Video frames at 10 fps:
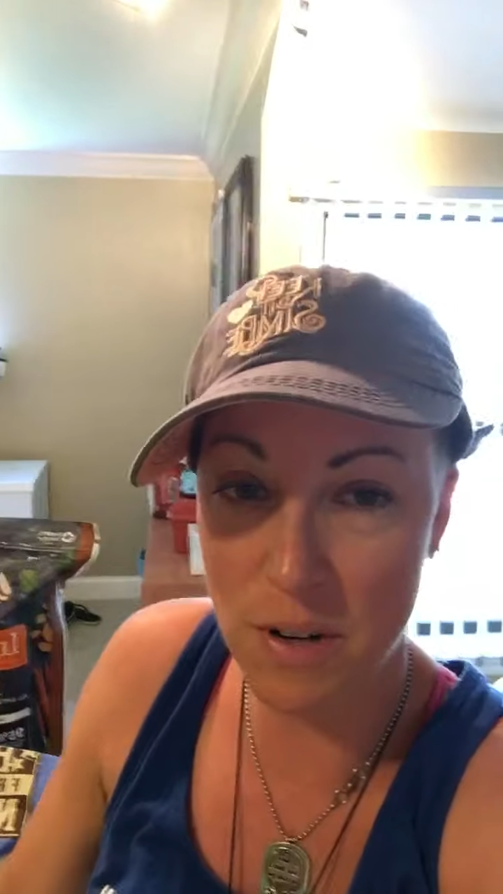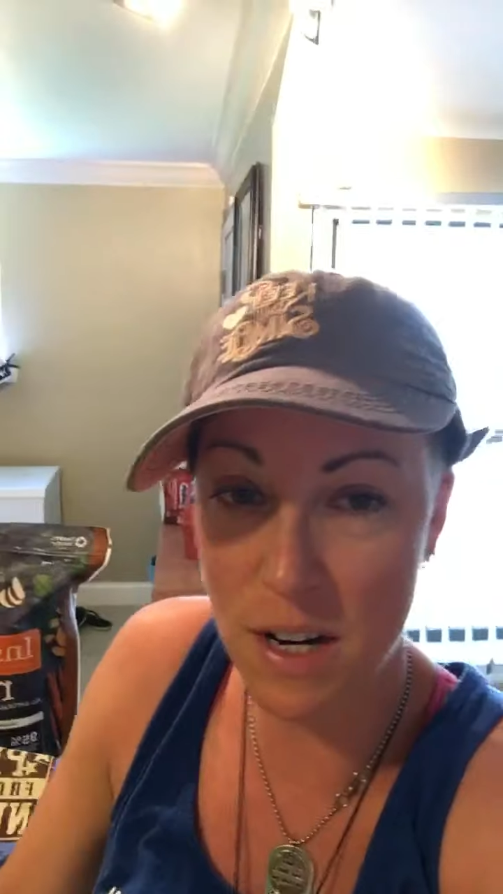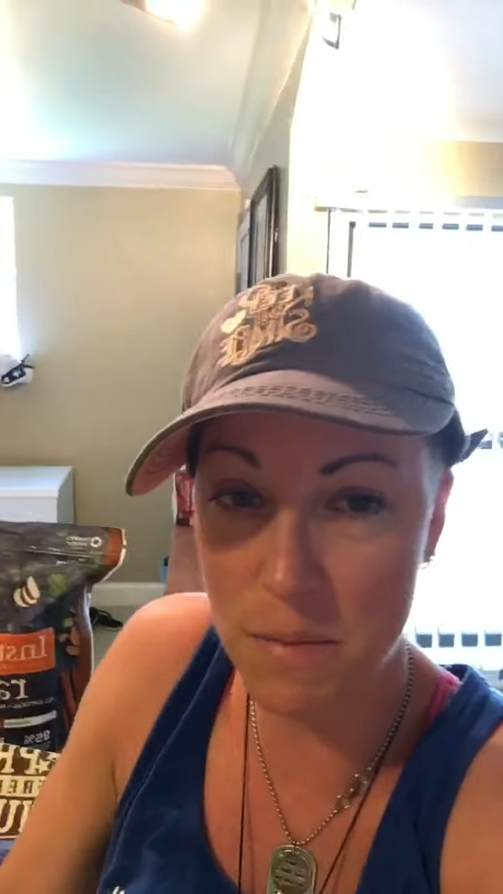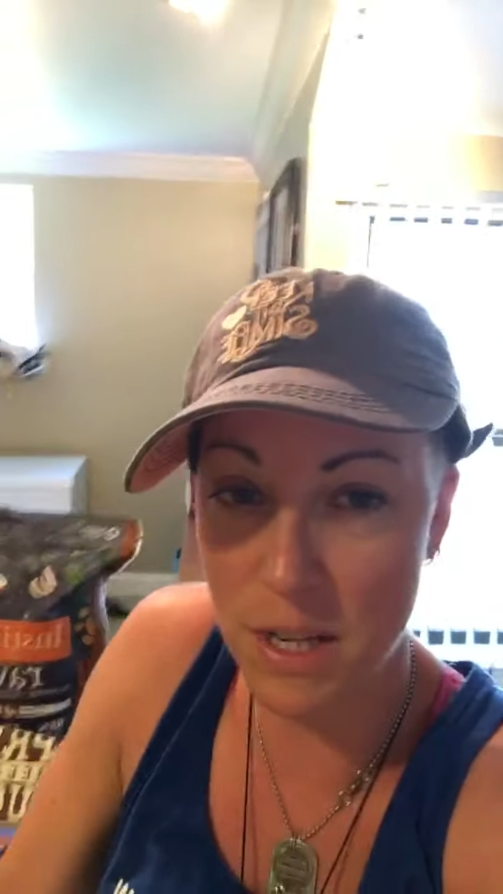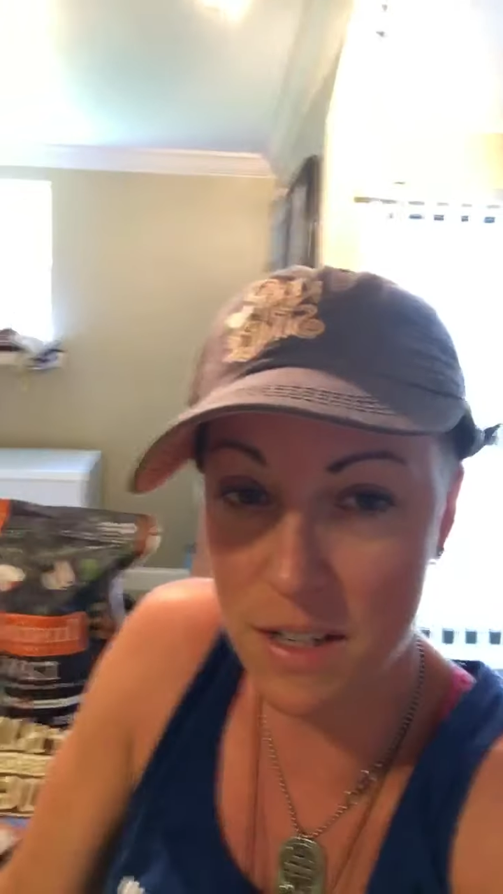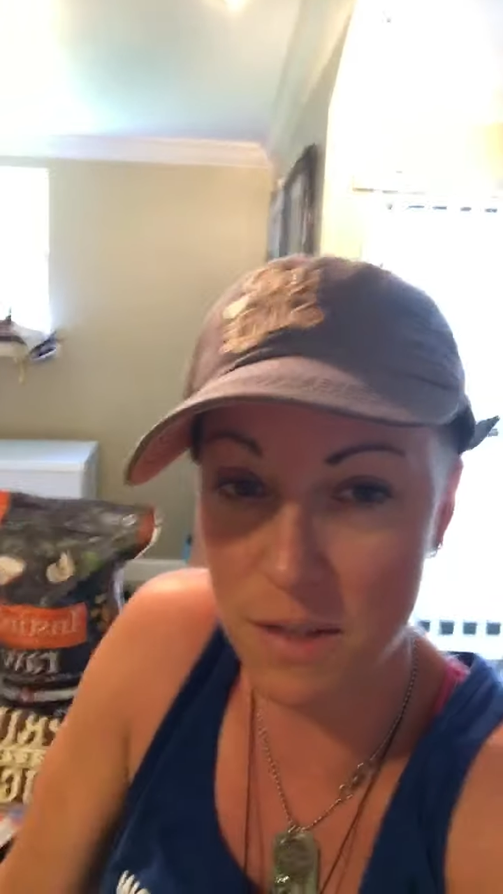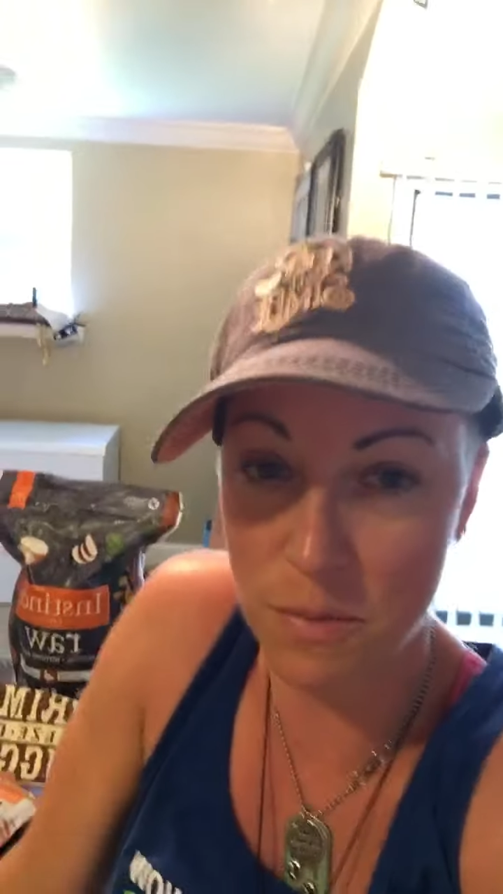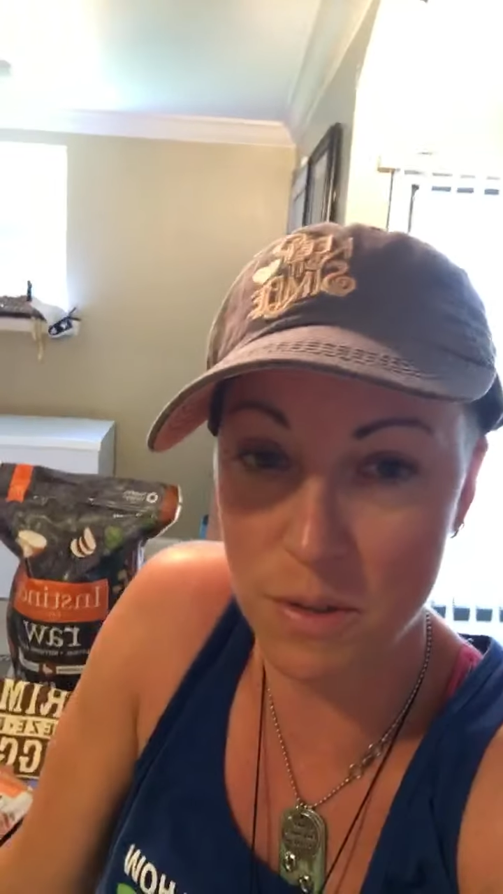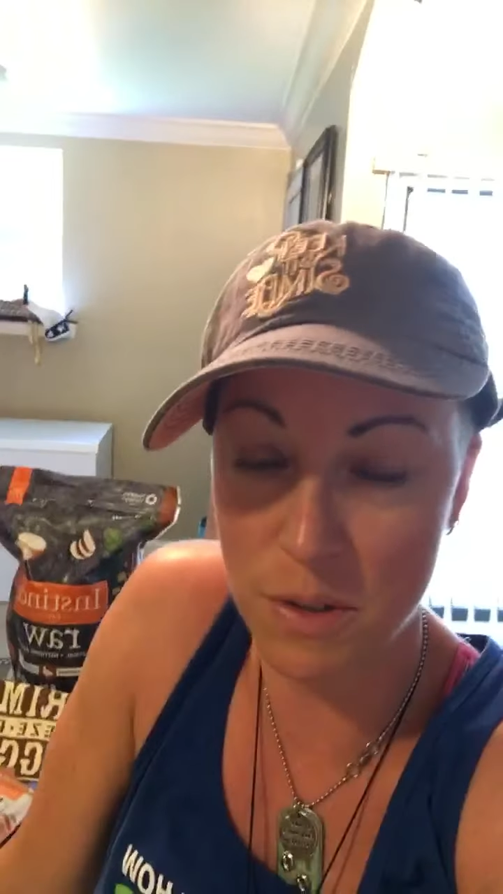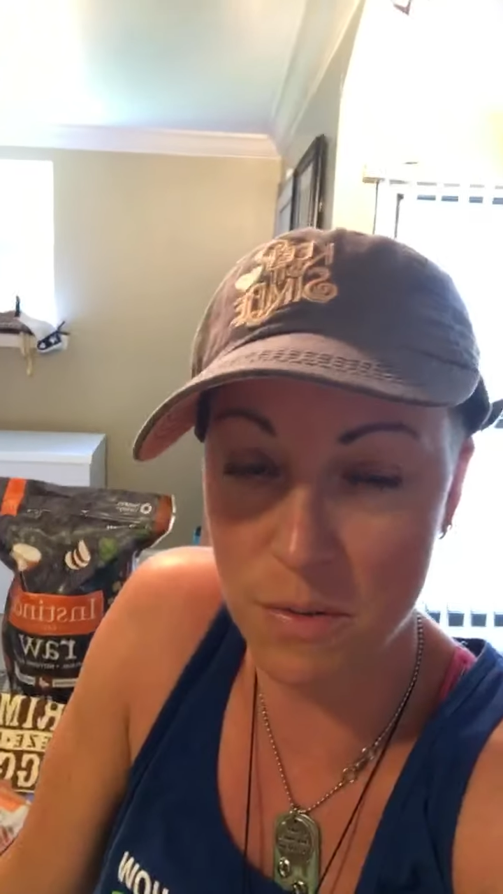recommend
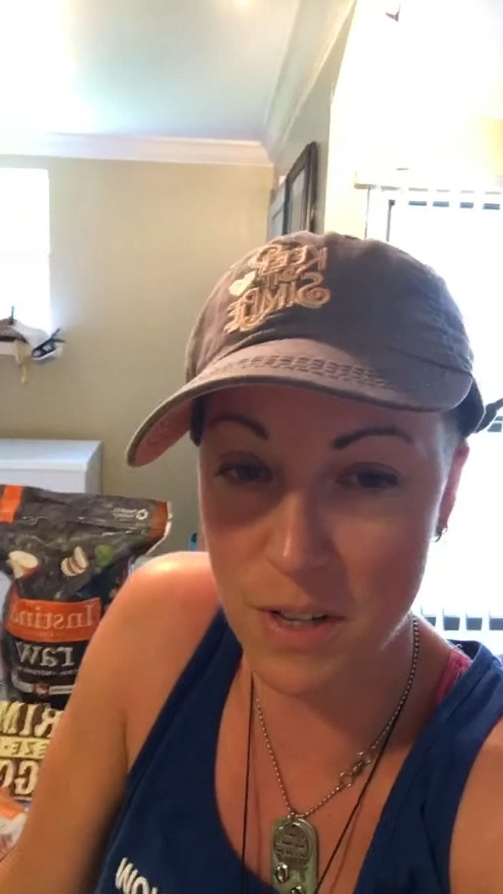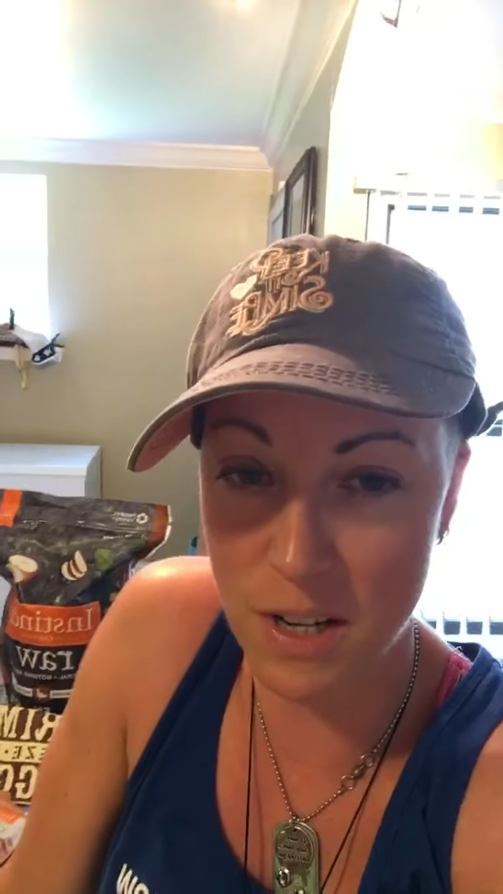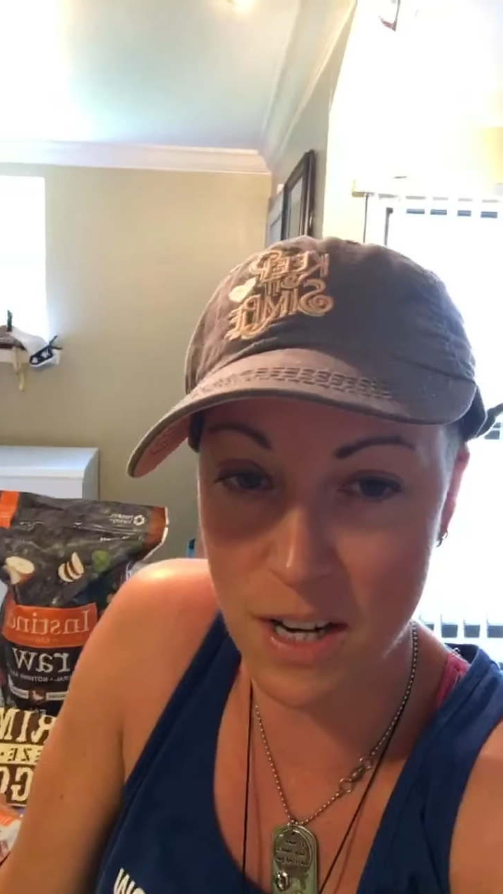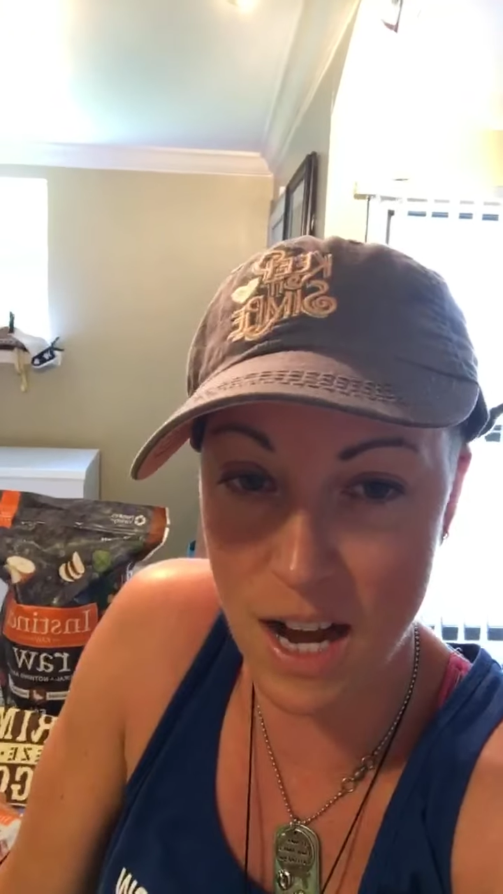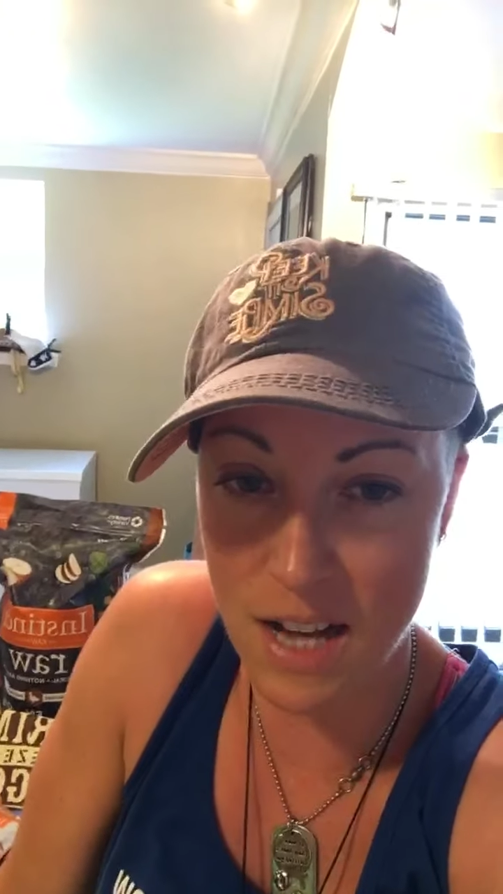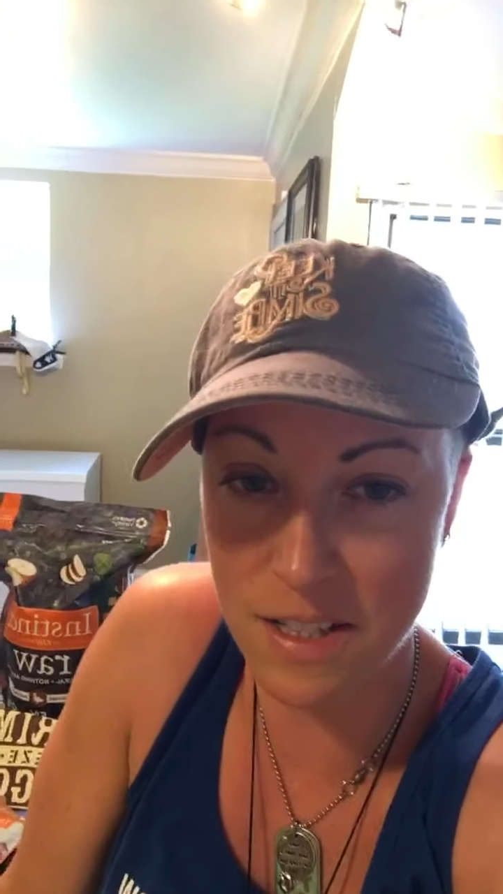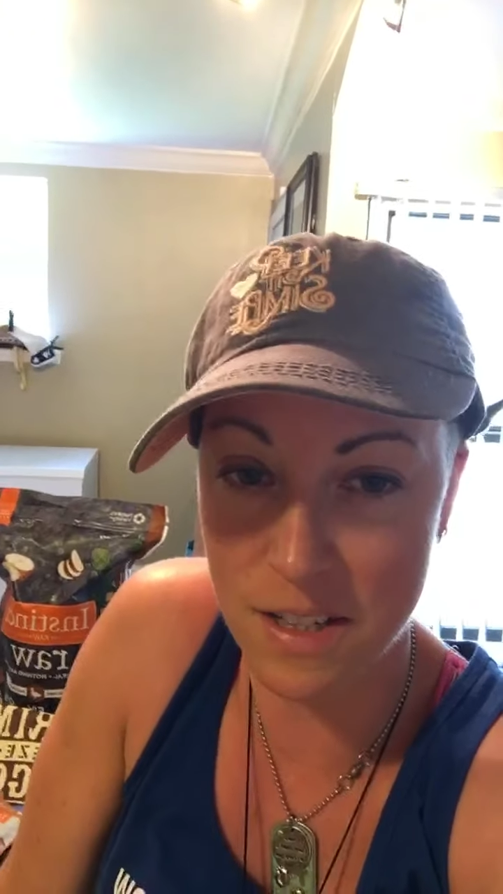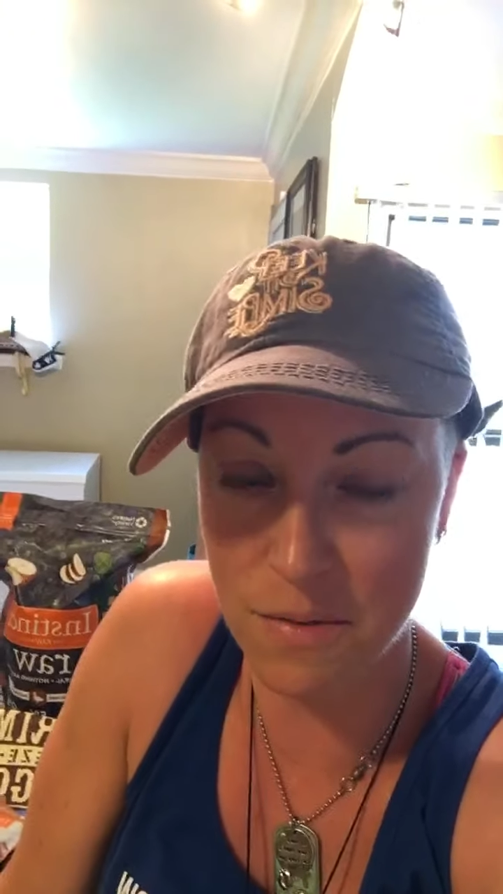and what we feed our cats.